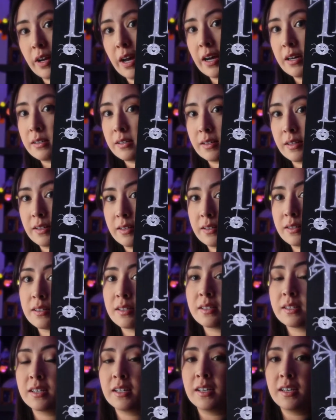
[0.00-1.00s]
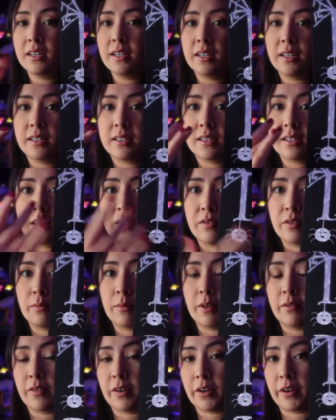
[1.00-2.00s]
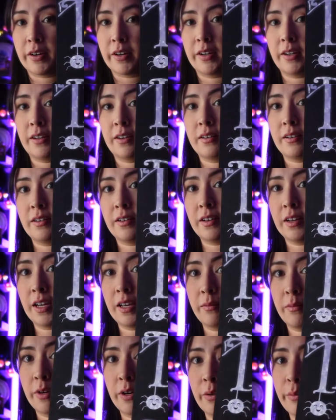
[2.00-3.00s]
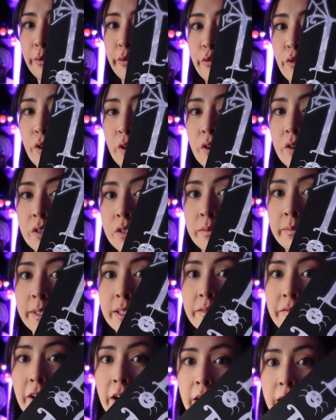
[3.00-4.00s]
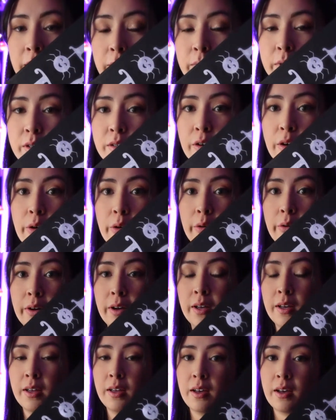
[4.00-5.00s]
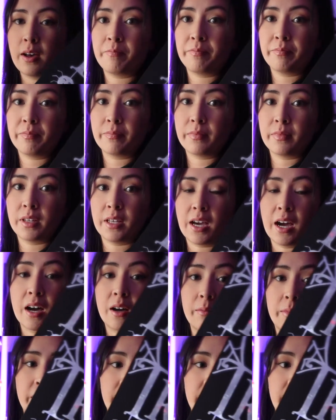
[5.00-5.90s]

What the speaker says: as is. It's giving me very Nightmare Before Christmas vibes. So yeah, but